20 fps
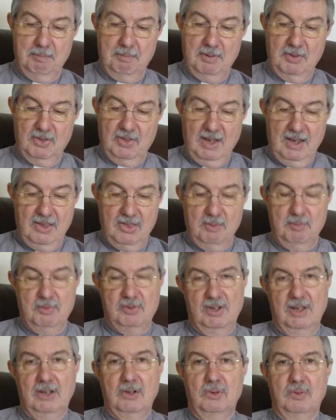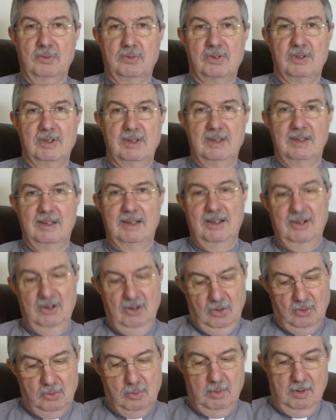but they themselves are
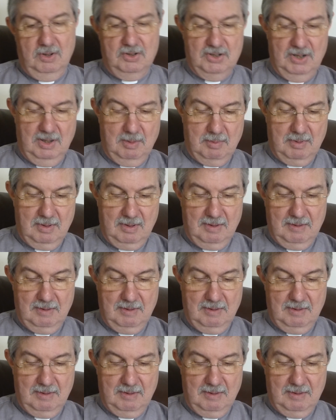not worship.